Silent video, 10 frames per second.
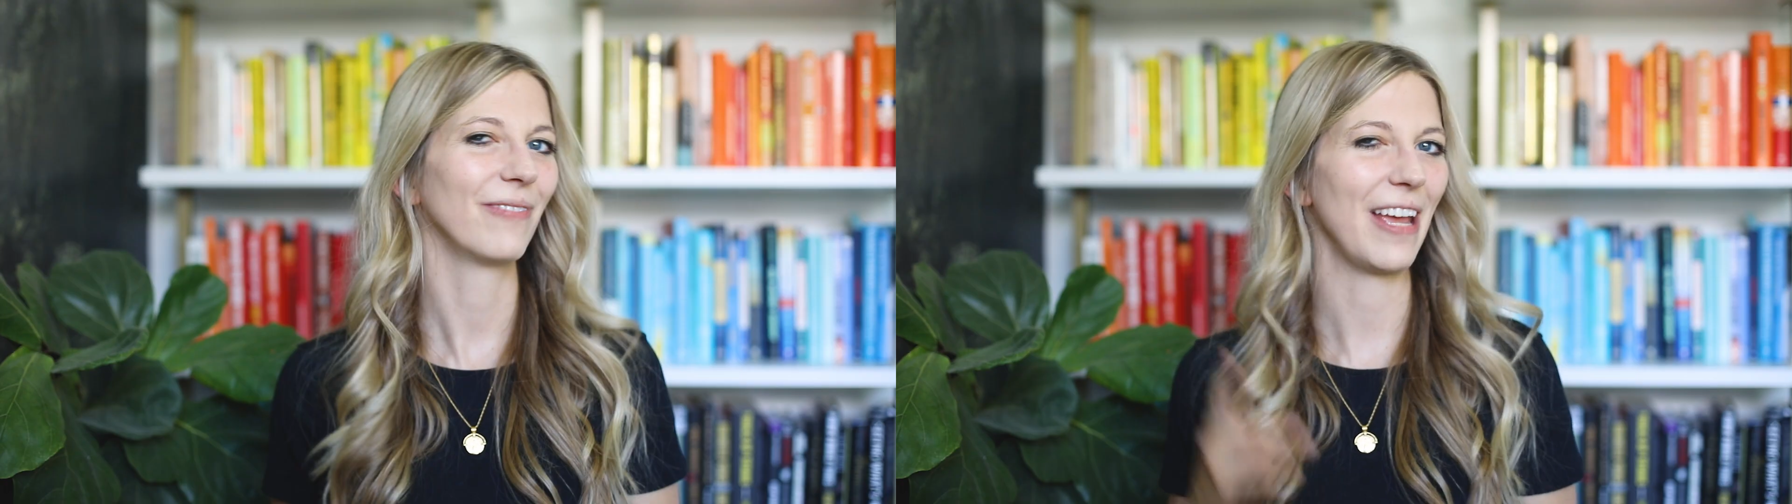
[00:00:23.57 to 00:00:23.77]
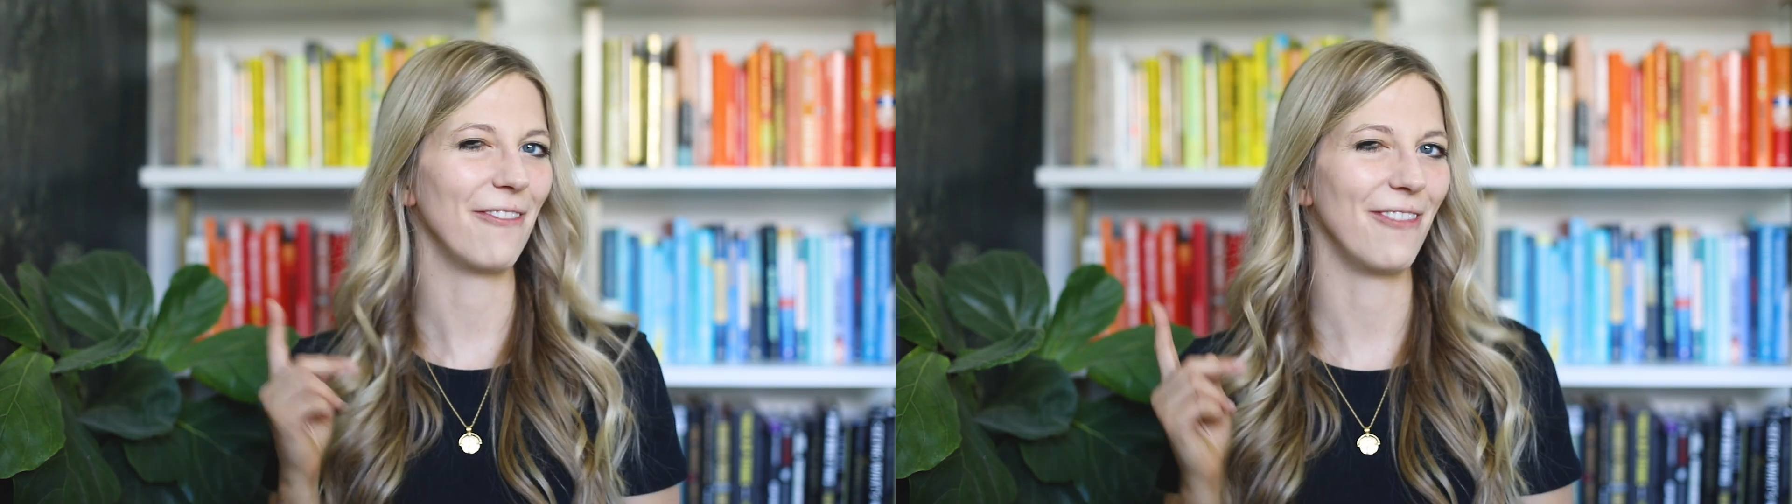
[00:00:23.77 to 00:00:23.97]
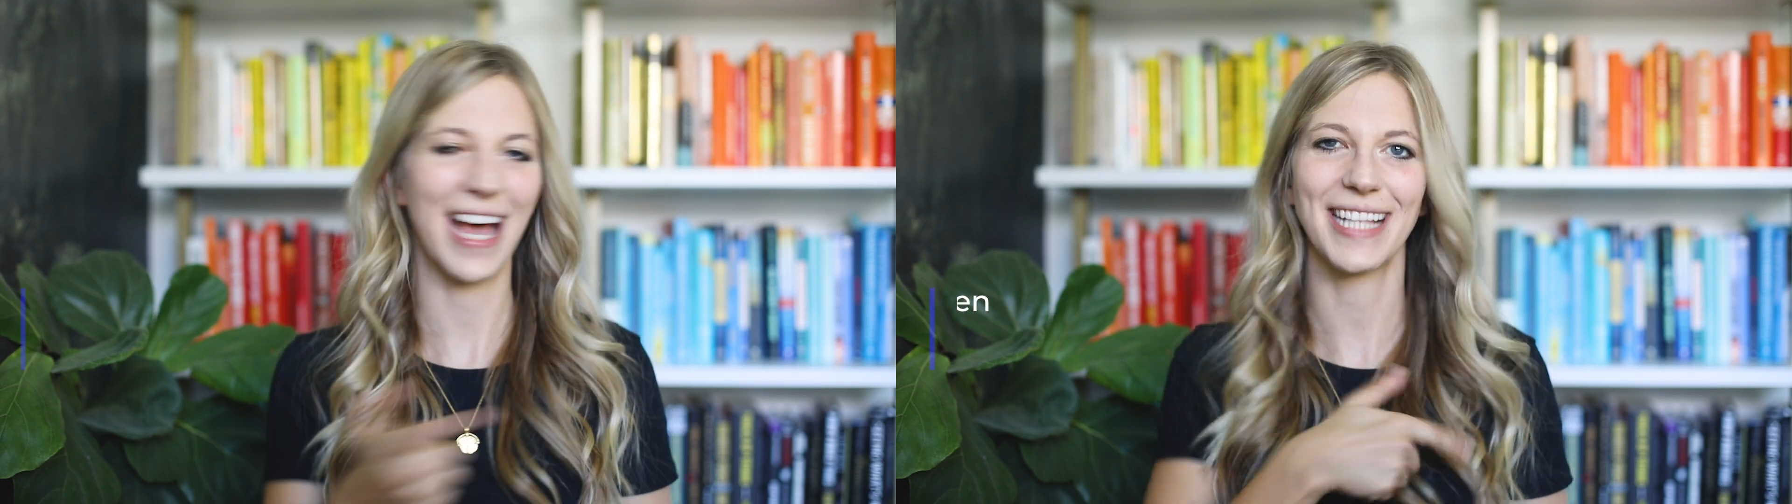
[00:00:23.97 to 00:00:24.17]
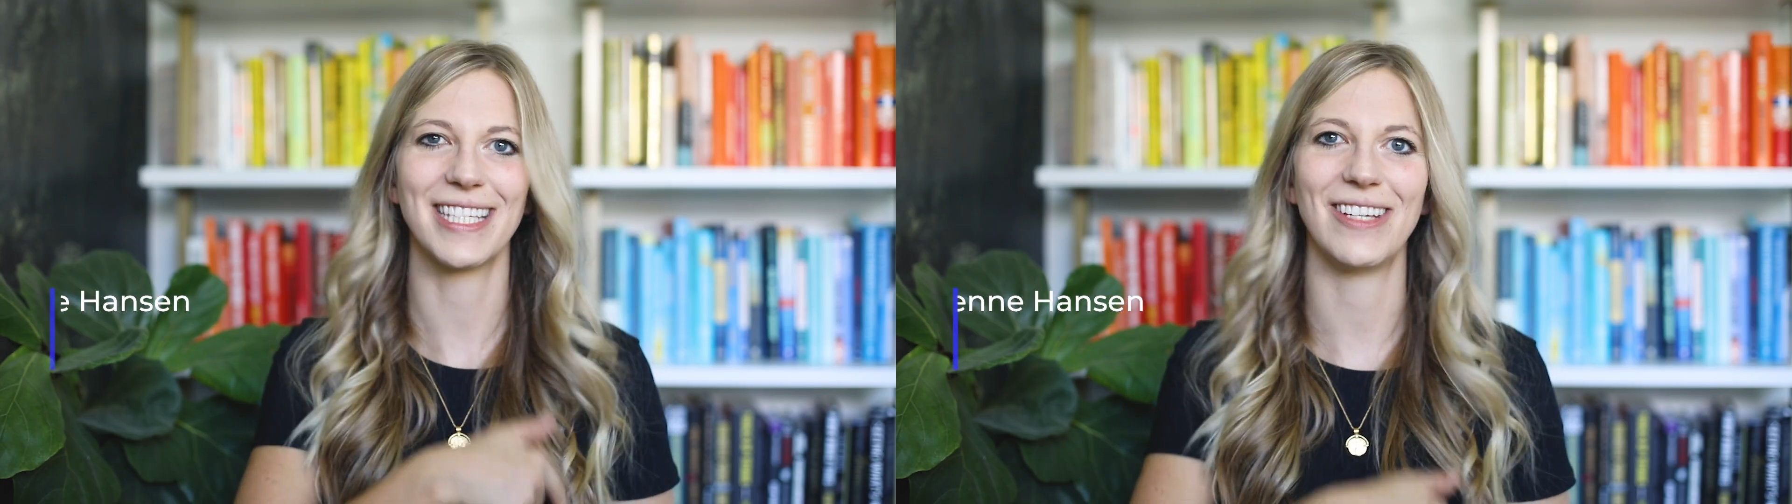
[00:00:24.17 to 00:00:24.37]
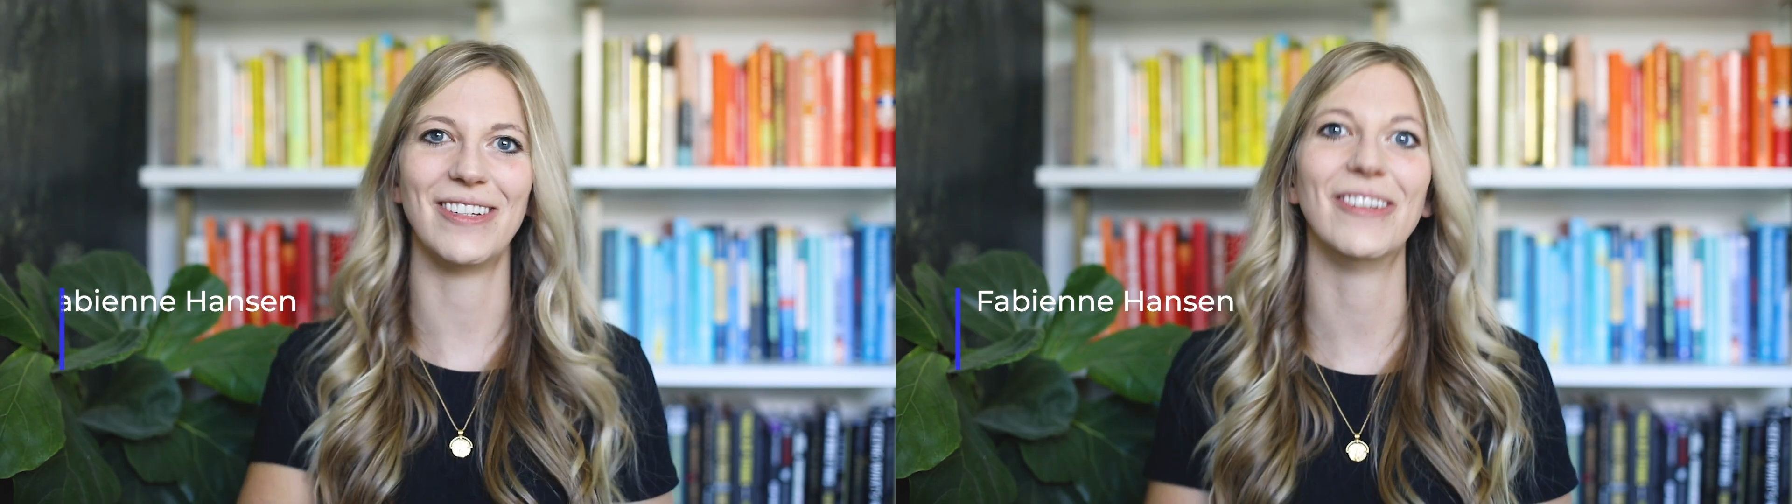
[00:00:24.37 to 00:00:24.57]
If
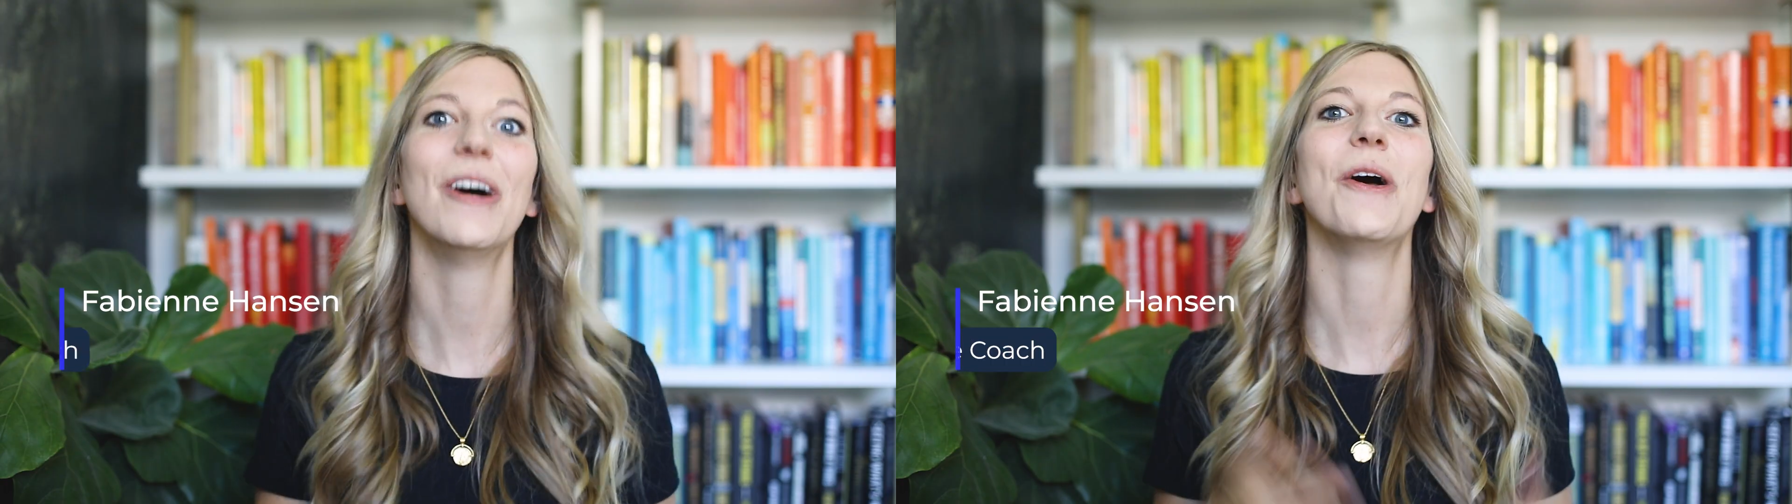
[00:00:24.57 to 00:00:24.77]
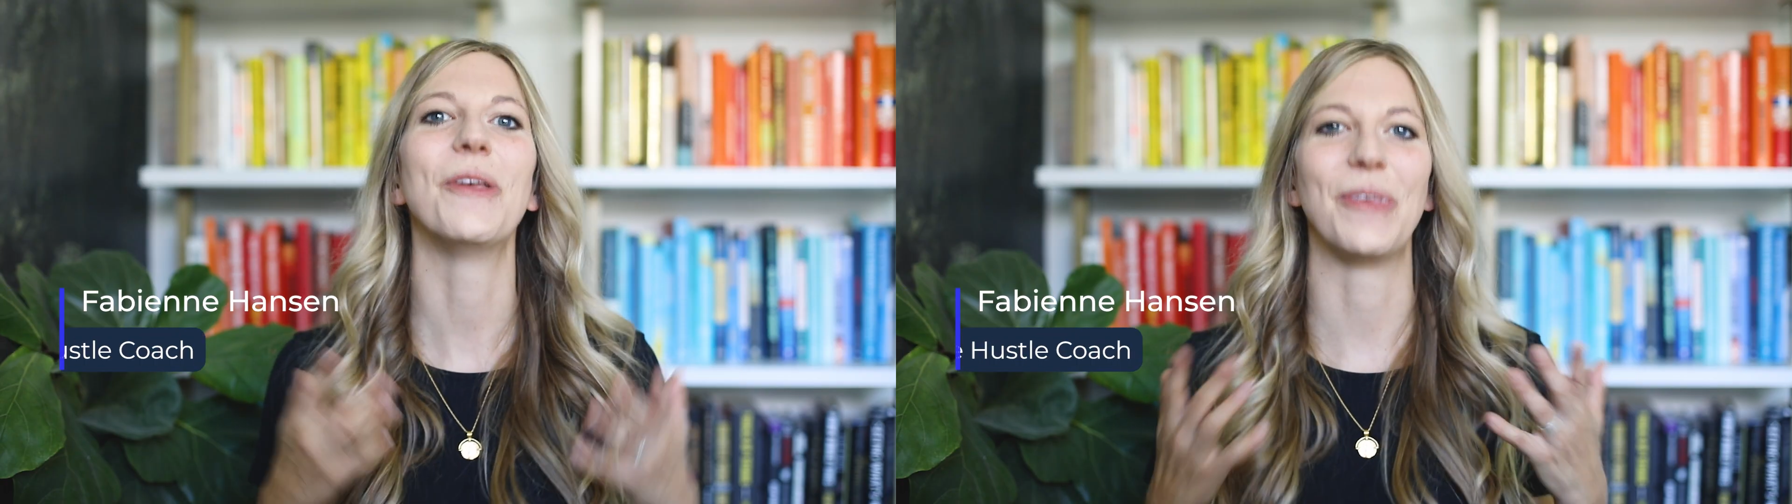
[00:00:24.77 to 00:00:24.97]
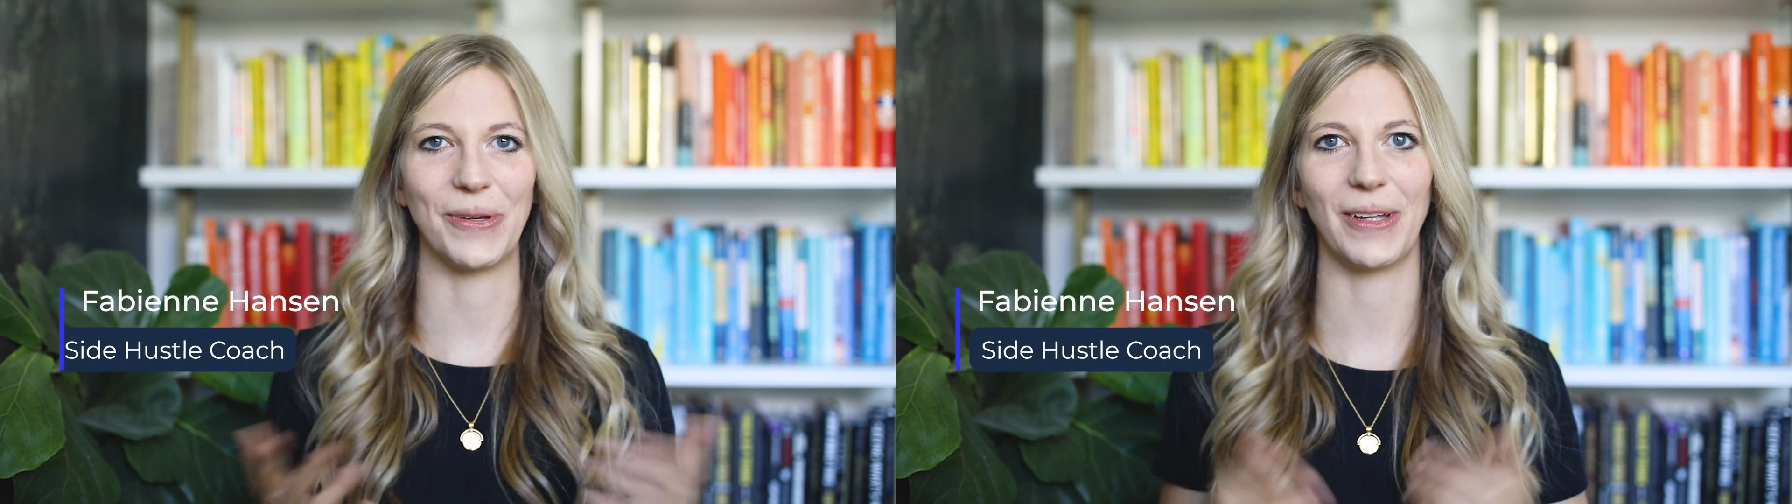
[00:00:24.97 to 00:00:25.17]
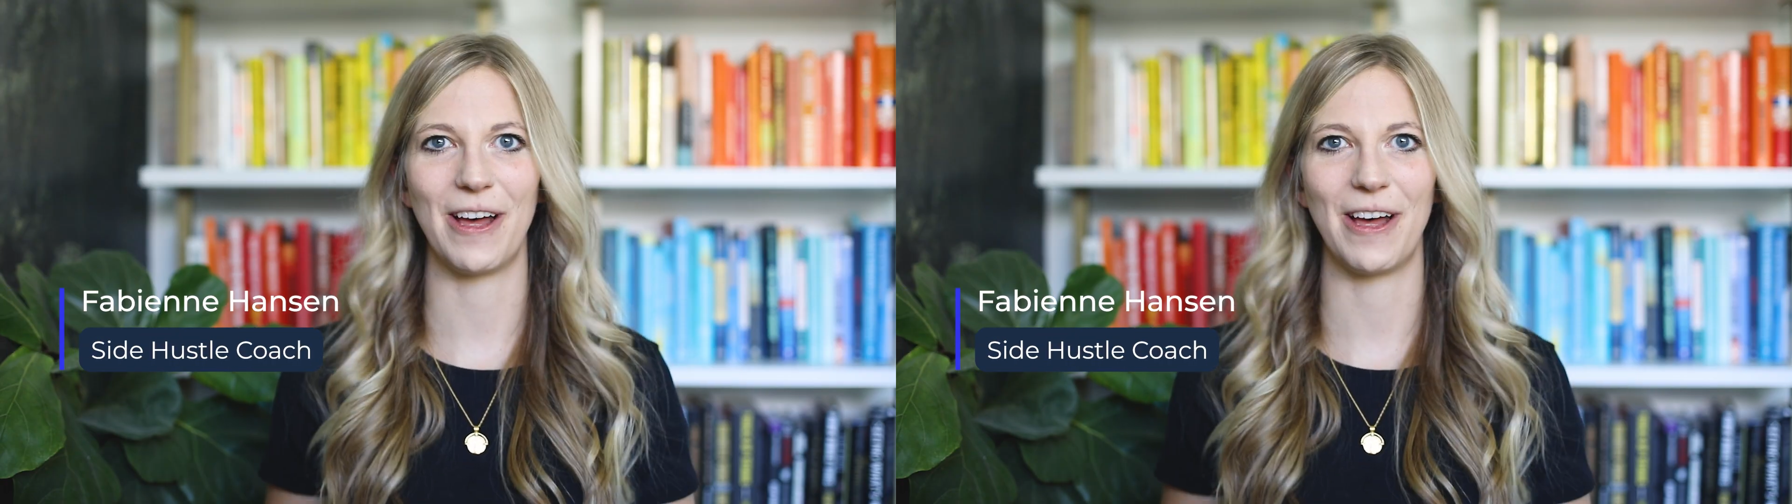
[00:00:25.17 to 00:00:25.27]
that's you, you'll